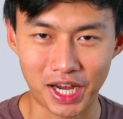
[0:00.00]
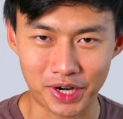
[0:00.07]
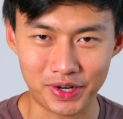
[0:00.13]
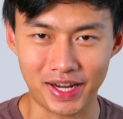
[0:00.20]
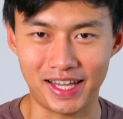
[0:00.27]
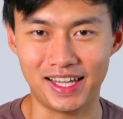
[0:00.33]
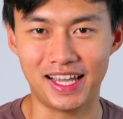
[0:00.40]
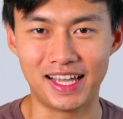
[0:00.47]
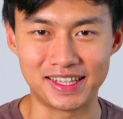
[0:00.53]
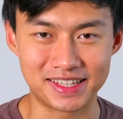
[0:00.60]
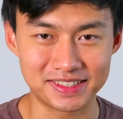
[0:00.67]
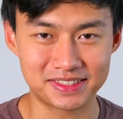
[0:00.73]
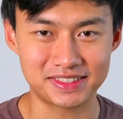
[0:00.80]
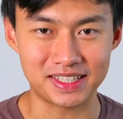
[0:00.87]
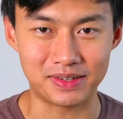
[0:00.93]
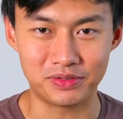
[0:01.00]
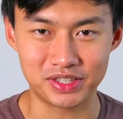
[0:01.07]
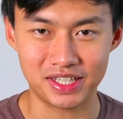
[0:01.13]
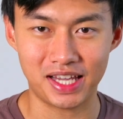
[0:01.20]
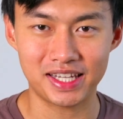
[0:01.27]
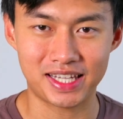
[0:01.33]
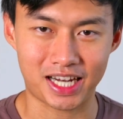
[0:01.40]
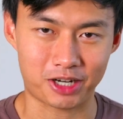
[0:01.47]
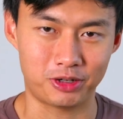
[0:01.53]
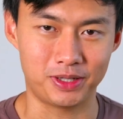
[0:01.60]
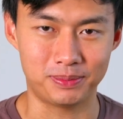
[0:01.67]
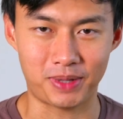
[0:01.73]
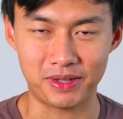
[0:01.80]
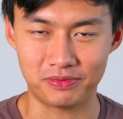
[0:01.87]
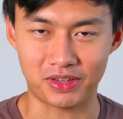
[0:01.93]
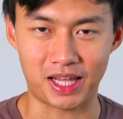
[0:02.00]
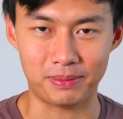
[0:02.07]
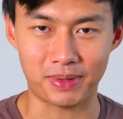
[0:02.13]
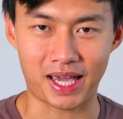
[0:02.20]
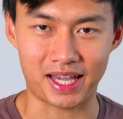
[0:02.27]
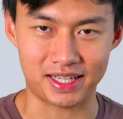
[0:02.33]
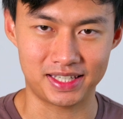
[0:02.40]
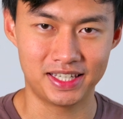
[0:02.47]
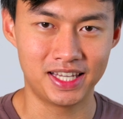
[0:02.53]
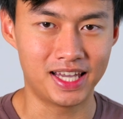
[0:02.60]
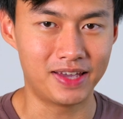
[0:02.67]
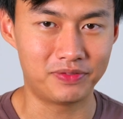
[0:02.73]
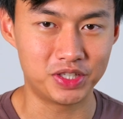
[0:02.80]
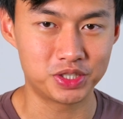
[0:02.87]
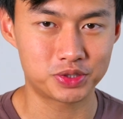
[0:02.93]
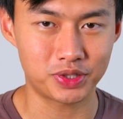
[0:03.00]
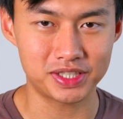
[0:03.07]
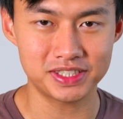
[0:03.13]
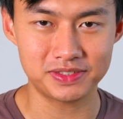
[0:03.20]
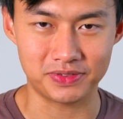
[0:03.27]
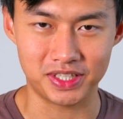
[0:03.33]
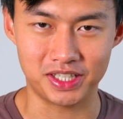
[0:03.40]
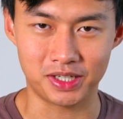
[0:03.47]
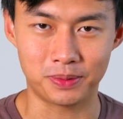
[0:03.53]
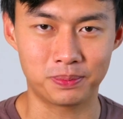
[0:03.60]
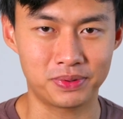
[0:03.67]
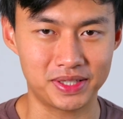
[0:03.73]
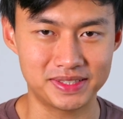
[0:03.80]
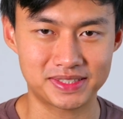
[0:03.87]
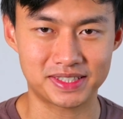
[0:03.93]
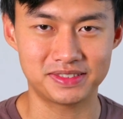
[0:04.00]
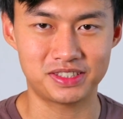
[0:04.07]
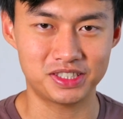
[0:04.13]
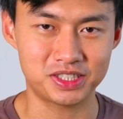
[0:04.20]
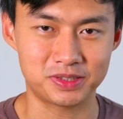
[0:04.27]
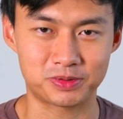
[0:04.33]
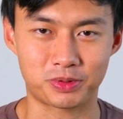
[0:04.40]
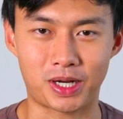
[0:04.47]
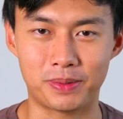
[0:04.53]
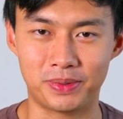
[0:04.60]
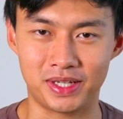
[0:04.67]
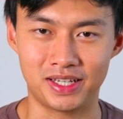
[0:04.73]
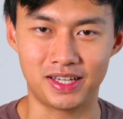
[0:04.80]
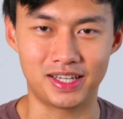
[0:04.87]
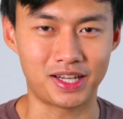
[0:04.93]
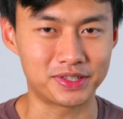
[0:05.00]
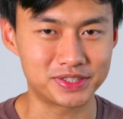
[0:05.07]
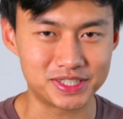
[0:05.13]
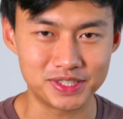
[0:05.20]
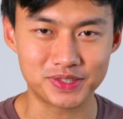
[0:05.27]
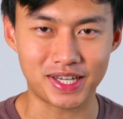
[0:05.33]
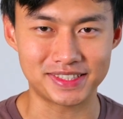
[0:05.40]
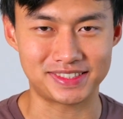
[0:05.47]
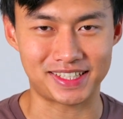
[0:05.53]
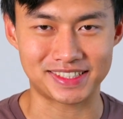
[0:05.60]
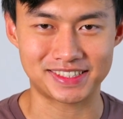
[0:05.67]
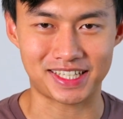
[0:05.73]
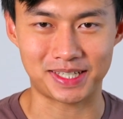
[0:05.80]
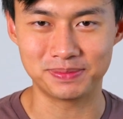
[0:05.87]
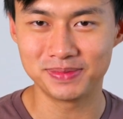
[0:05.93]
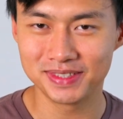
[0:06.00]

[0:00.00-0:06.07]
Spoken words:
All right, and this is everything I carry in my flight bag. If you enjoyed this video, please consider subscribing and I'll see you guys next time.